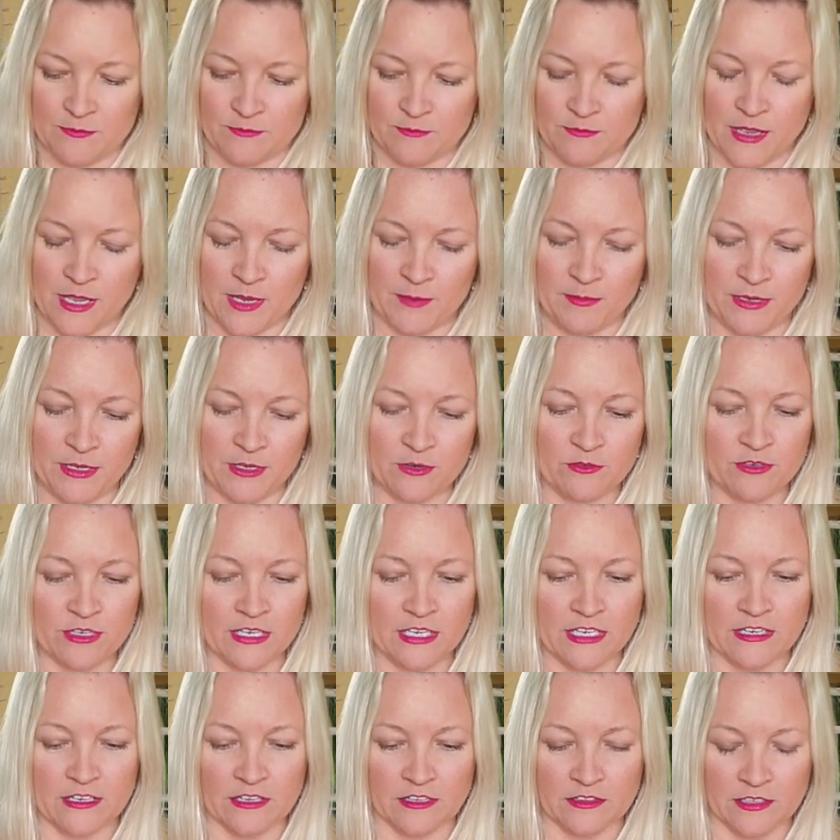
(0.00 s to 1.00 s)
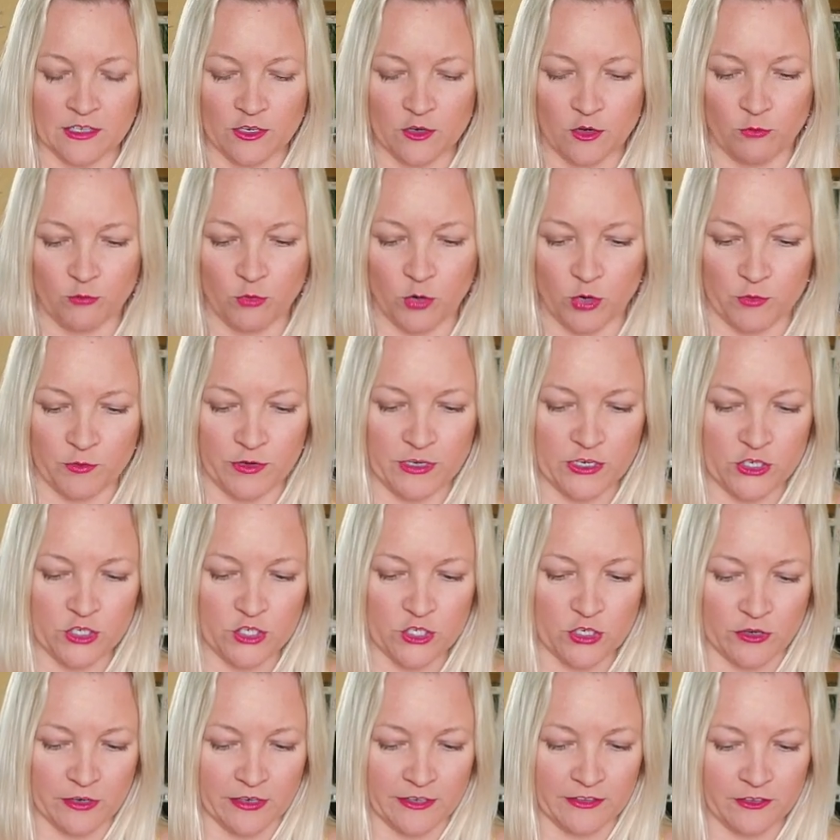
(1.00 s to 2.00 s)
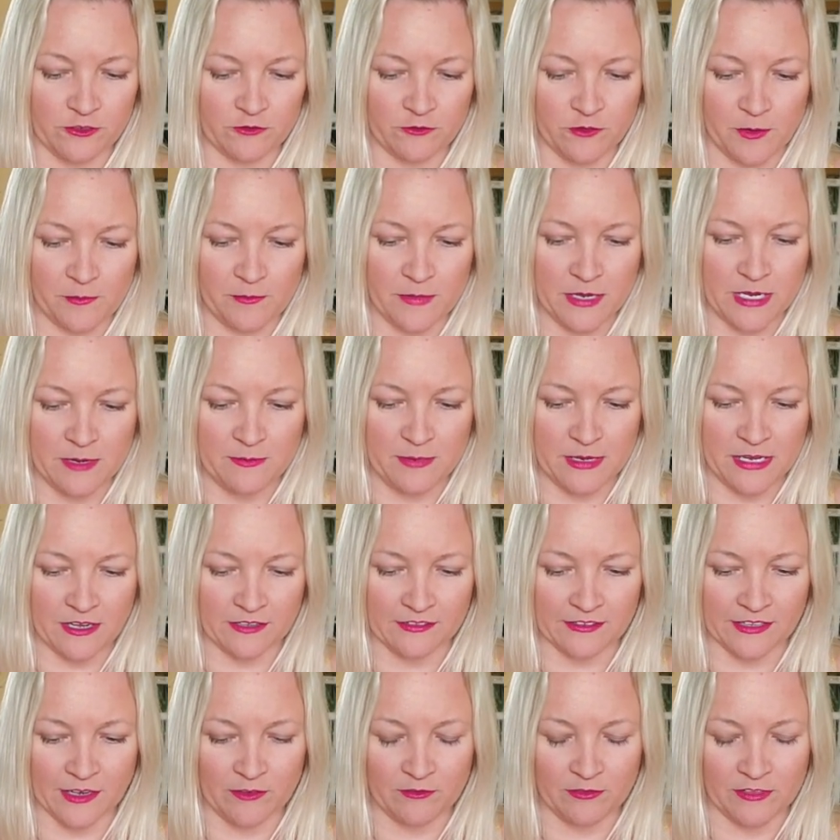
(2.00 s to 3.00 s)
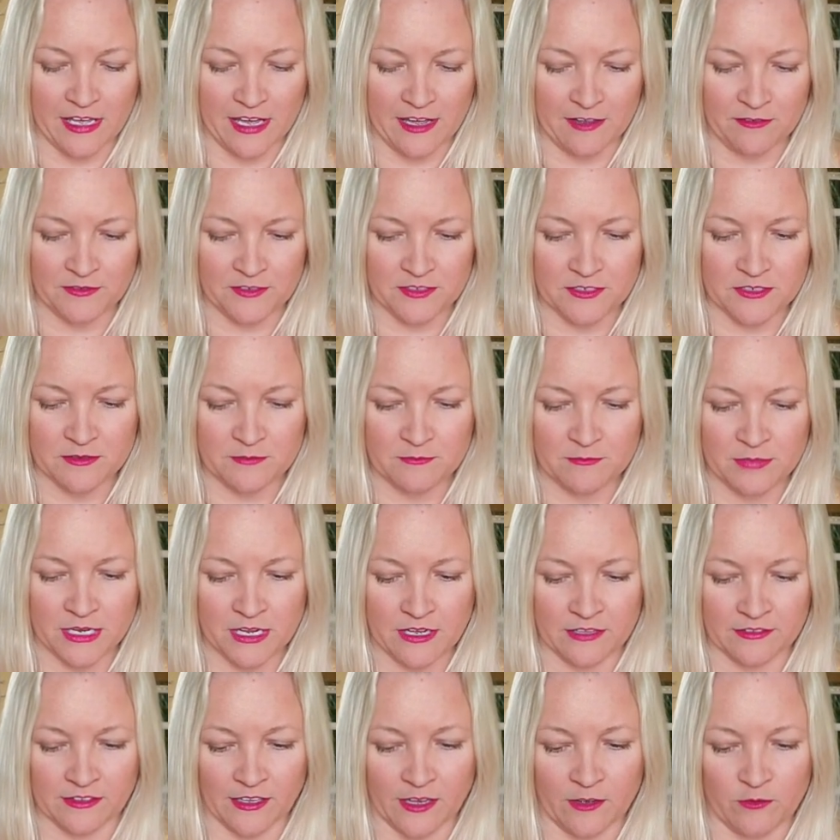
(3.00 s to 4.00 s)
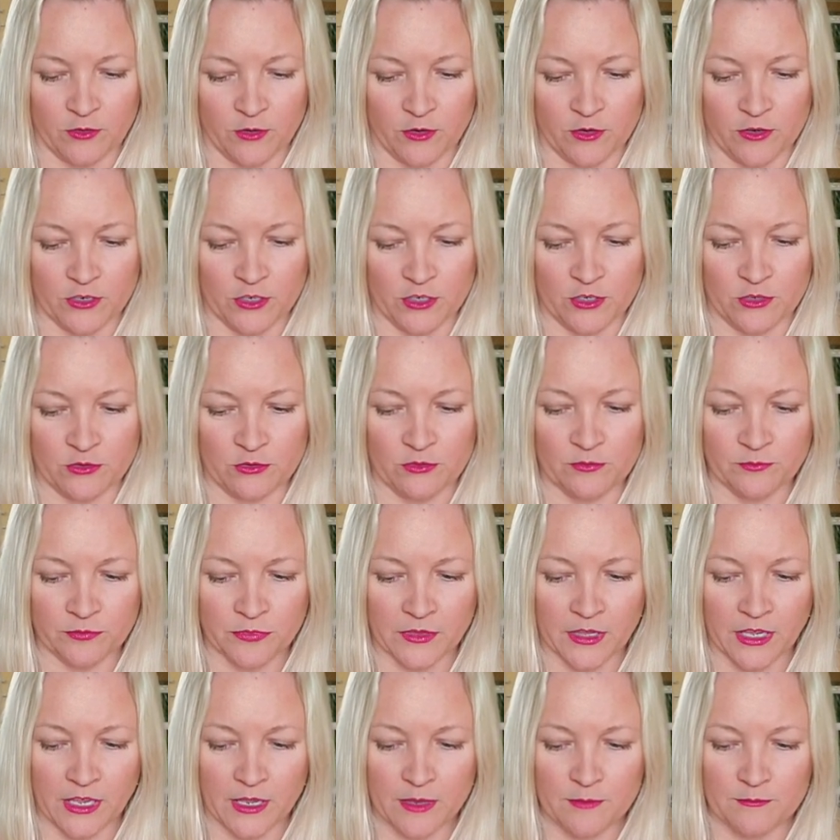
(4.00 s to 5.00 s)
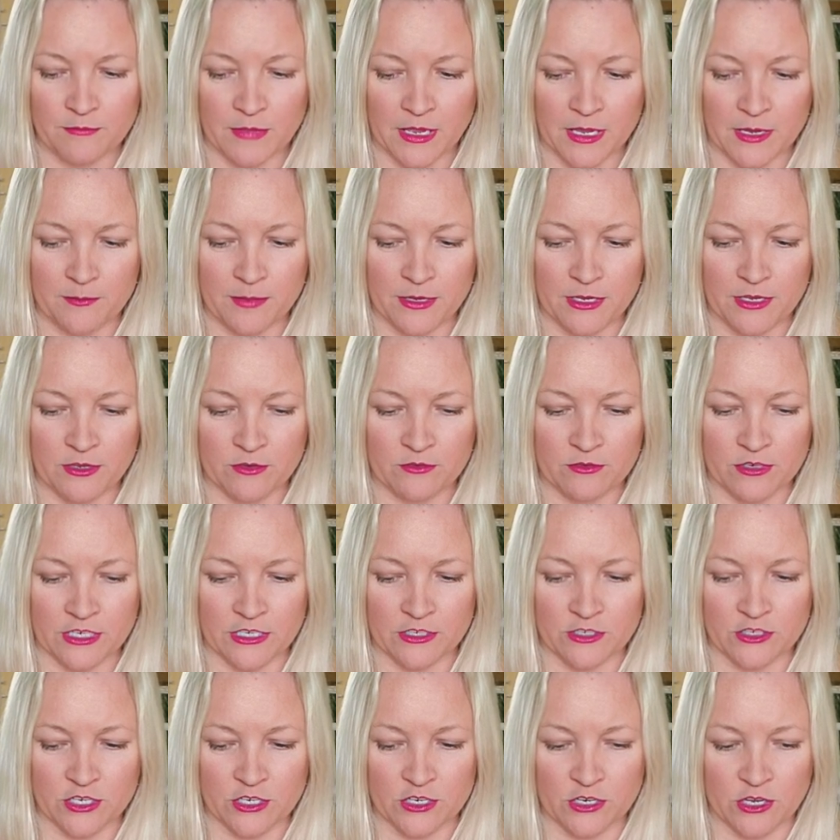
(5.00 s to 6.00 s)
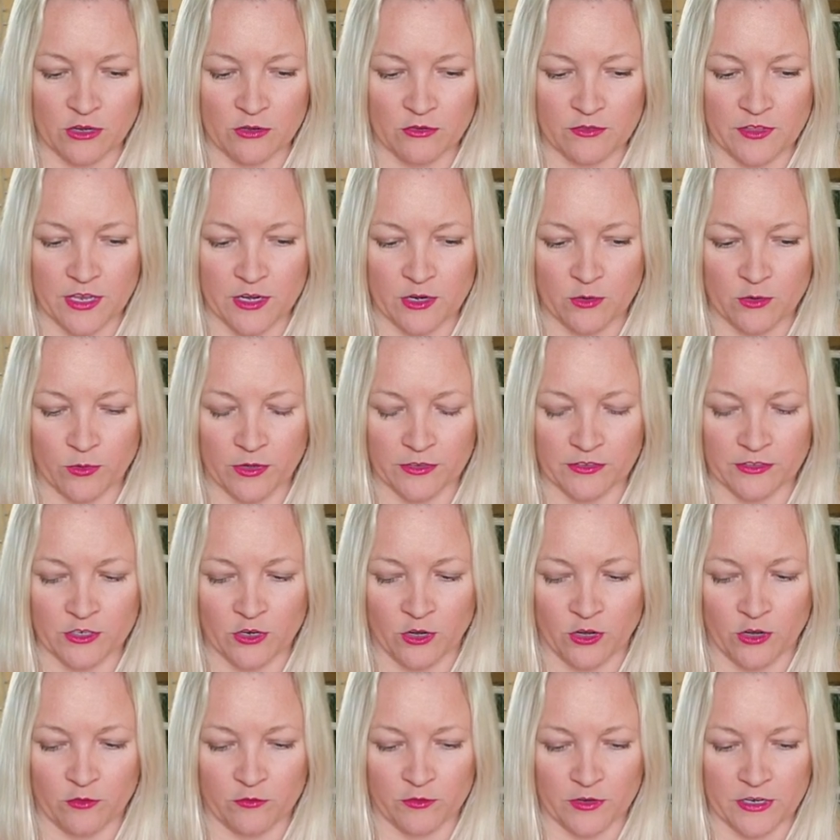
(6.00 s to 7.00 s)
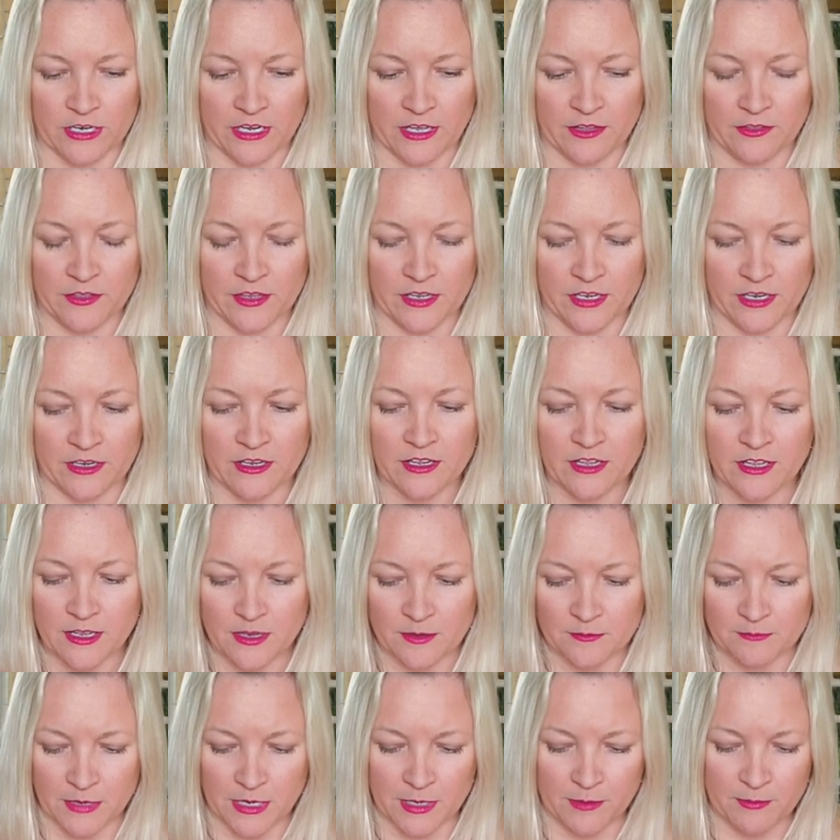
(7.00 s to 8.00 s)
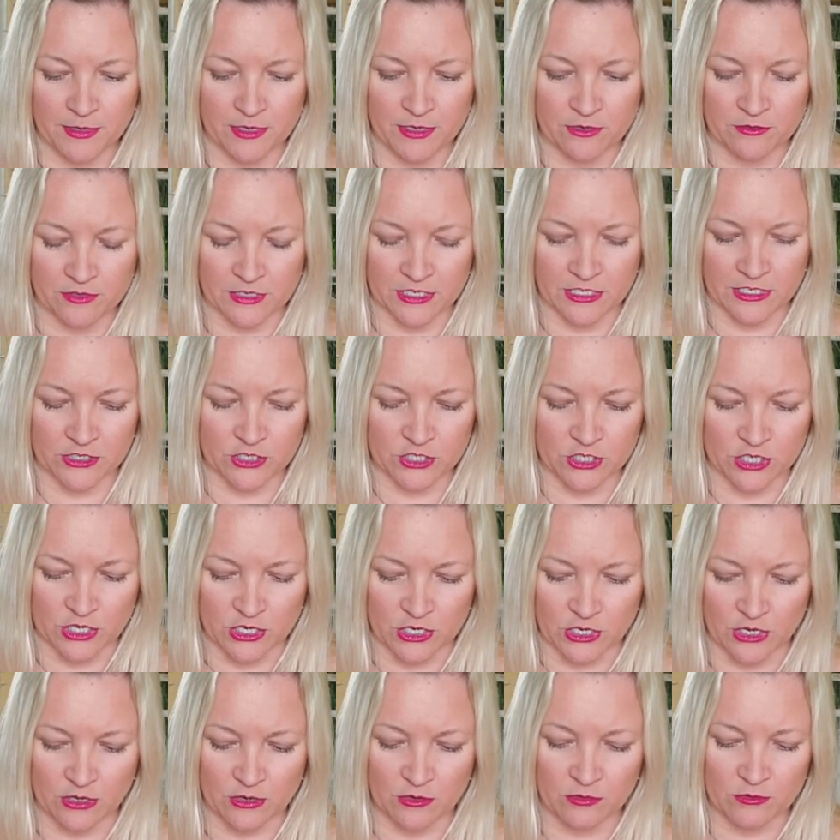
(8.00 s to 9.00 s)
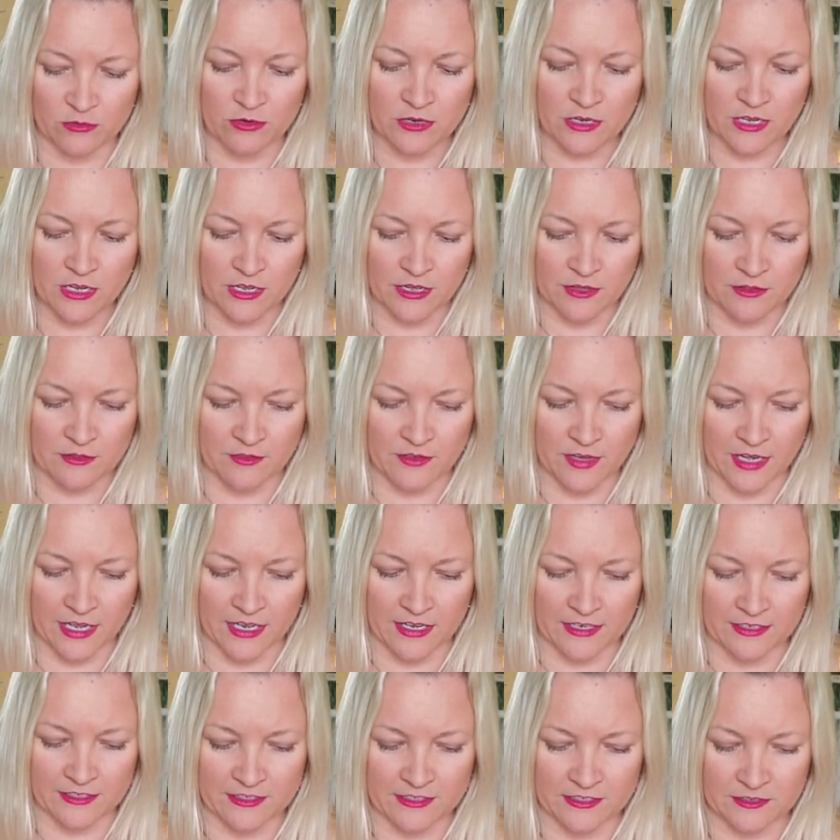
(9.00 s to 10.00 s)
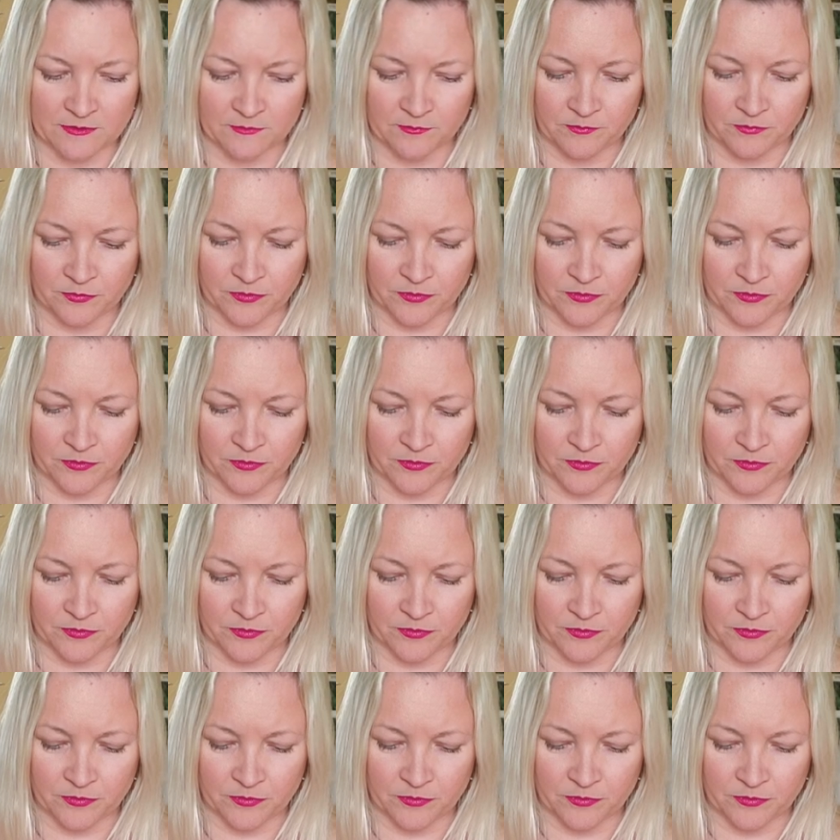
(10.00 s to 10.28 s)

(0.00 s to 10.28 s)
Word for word: maybe you need a little more reassurance from me because I've left, because I've hurt you. Maybe you need to know that it wasn't all for nothing. Maybe you need to know that